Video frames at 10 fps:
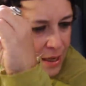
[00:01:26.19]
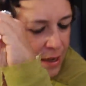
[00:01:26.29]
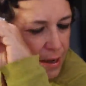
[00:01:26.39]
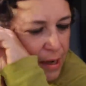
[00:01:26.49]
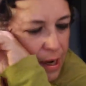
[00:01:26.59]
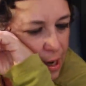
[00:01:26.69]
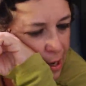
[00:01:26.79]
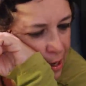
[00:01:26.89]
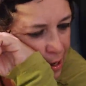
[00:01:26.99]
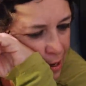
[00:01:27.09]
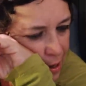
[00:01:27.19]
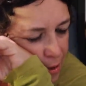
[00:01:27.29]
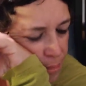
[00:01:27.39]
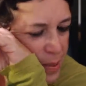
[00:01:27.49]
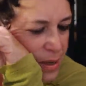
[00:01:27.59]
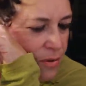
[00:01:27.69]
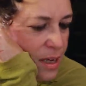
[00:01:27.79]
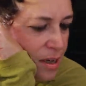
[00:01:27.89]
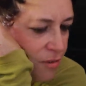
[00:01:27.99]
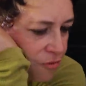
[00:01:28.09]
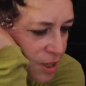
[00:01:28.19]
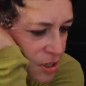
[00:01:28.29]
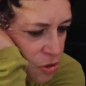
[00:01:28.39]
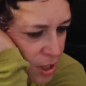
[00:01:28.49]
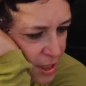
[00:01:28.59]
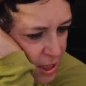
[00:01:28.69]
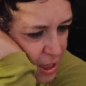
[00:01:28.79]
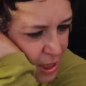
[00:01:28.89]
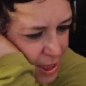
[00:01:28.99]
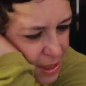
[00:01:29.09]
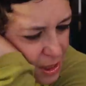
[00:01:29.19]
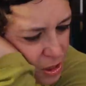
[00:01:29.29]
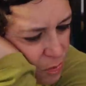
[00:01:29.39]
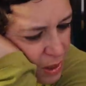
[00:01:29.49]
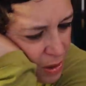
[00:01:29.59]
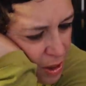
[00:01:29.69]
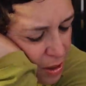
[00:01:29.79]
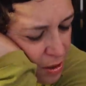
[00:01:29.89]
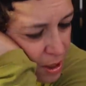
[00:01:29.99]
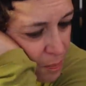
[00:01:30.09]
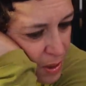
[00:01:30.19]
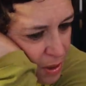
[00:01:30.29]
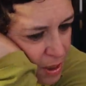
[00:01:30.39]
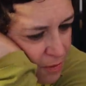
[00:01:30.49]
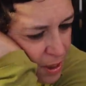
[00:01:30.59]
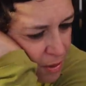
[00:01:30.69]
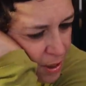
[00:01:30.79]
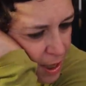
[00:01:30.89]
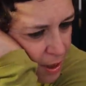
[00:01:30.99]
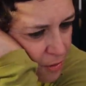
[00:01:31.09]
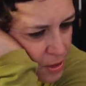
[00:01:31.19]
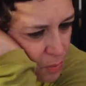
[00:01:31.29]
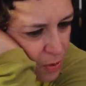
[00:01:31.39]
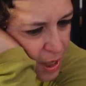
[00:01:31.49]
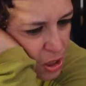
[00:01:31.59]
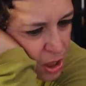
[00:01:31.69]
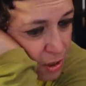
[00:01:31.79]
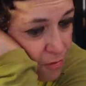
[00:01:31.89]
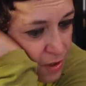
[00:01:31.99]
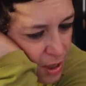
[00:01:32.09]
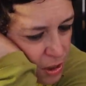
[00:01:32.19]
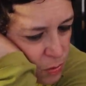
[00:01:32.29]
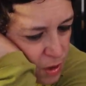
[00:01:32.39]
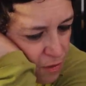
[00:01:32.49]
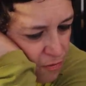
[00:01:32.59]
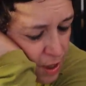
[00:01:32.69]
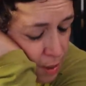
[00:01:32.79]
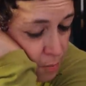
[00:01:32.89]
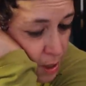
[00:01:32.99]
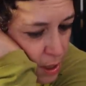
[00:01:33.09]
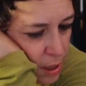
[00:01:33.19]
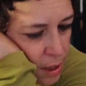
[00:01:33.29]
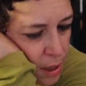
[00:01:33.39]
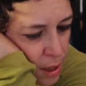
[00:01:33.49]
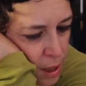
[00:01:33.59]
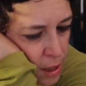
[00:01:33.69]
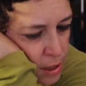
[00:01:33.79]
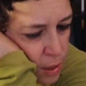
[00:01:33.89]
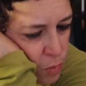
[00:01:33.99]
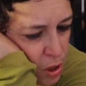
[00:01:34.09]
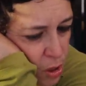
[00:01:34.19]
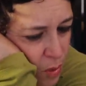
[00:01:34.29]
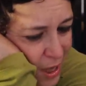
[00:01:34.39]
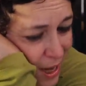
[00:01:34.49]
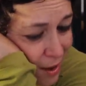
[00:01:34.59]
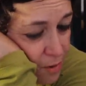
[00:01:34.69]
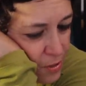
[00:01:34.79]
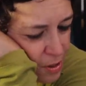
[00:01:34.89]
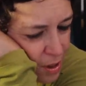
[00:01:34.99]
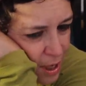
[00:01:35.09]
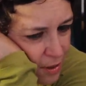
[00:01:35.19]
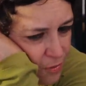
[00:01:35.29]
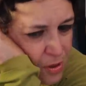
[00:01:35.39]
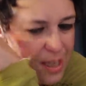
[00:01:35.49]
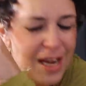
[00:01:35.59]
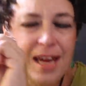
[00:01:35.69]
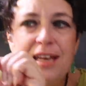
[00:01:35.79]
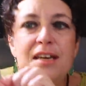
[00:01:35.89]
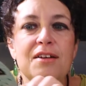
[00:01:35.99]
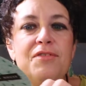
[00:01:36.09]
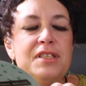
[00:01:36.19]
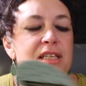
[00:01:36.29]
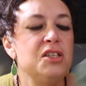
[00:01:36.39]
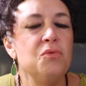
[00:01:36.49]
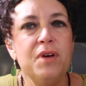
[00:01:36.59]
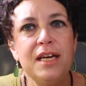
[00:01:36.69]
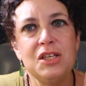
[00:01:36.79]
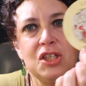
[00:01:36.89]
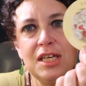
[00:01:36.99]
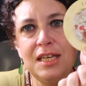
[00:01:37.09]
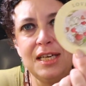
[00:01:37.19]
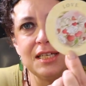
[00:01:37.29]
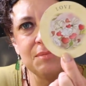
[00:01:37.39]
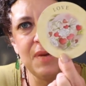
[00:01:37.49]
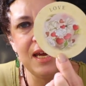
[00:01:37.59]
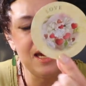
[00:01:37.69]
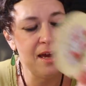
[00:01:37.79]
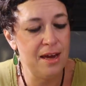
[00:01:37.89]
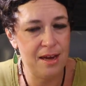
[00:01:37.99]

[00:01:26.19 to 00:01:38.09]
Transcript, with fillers: here um, period of frustration lesson to be learned a period of ill health depression affairs with your family someone going out of your life or the end of a situation. This may